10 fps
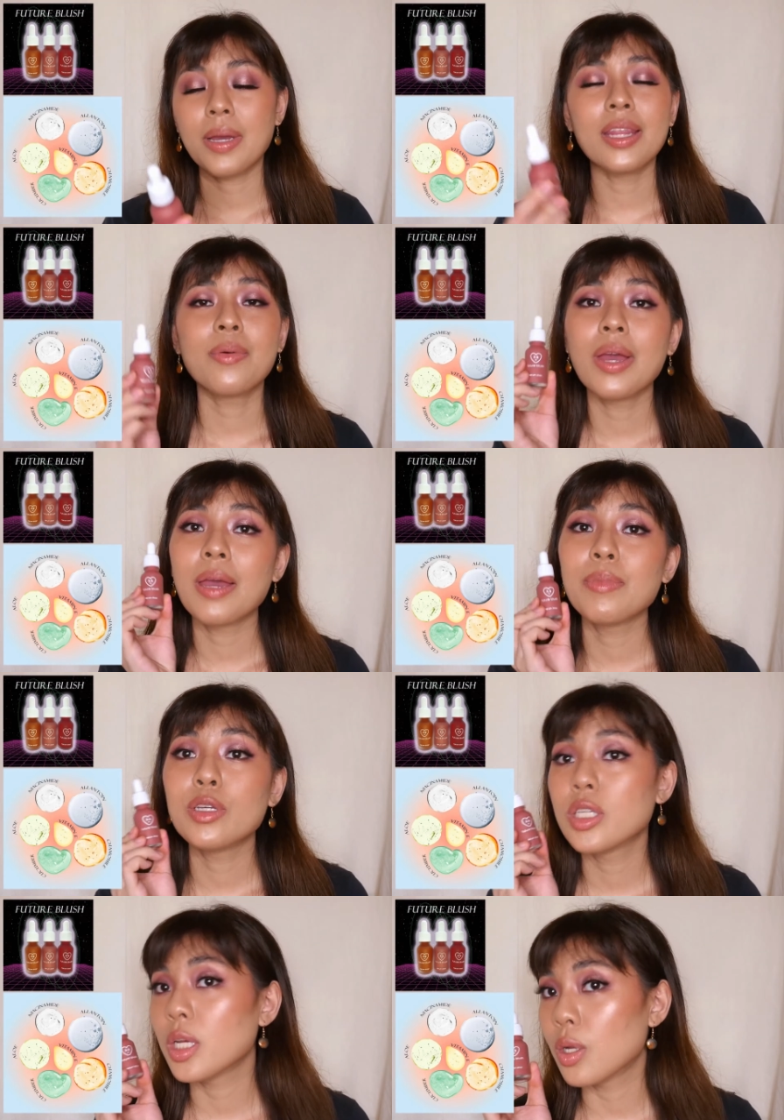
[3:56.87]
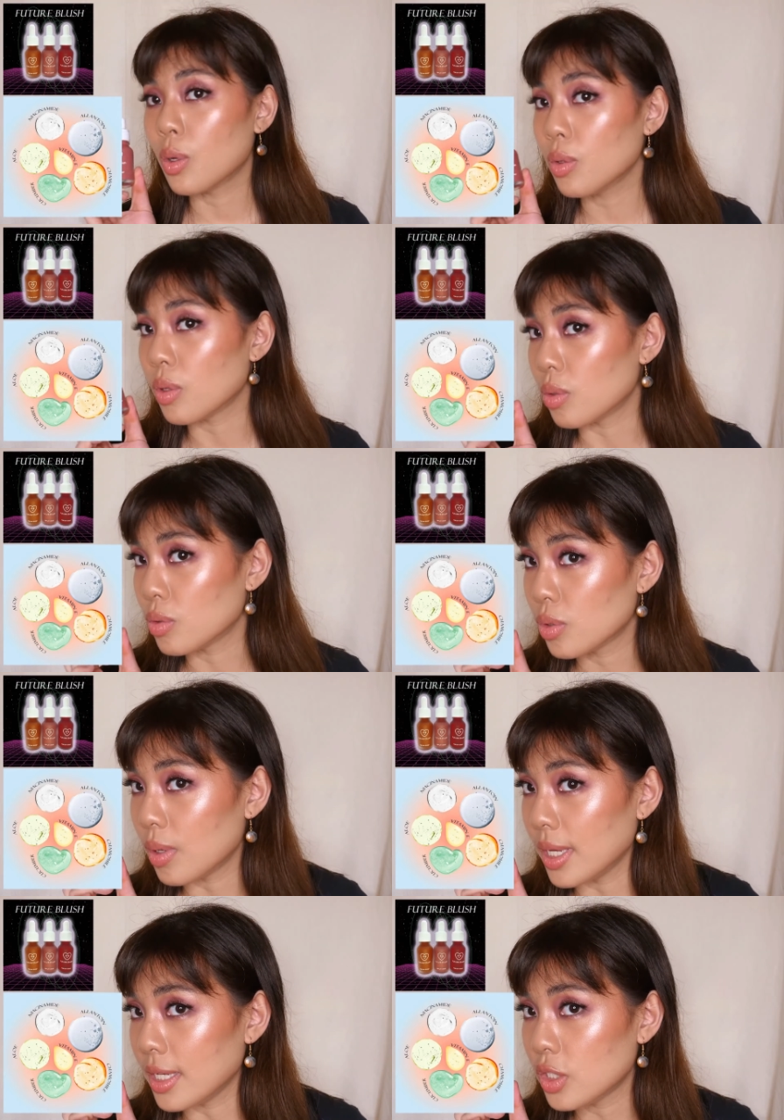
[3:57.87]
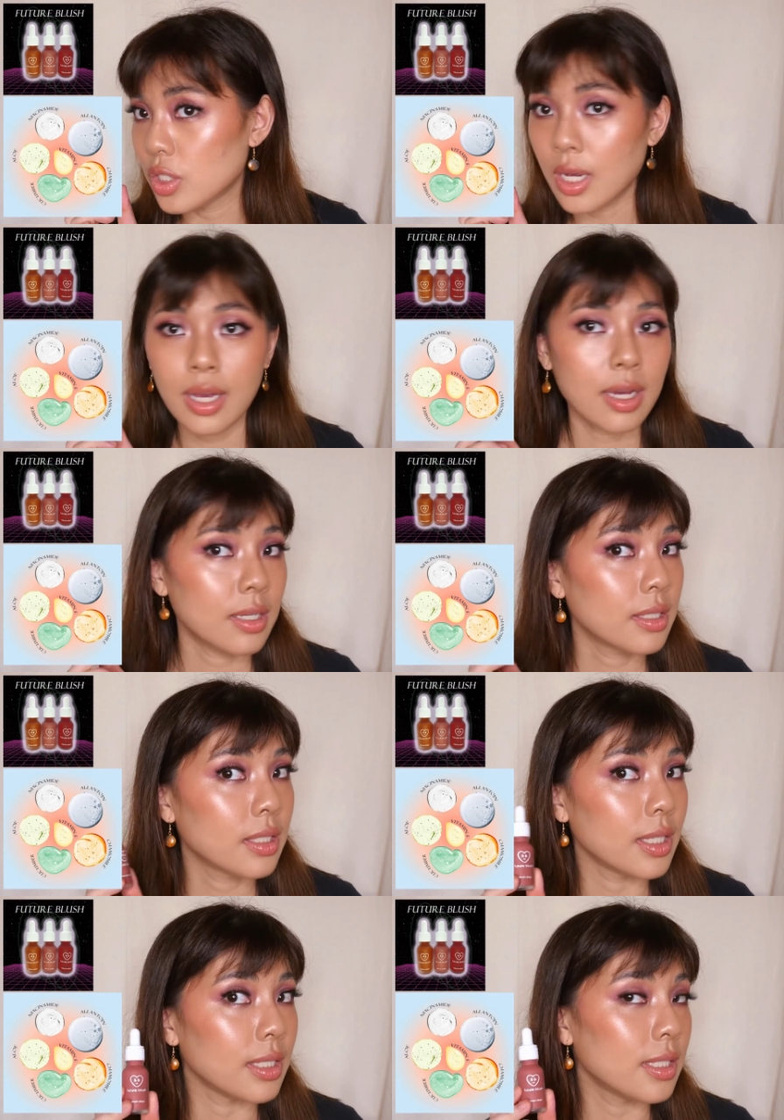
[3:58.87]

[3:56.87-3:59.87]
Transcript: by the way, I'm using Glow Though. So ayan siya. You can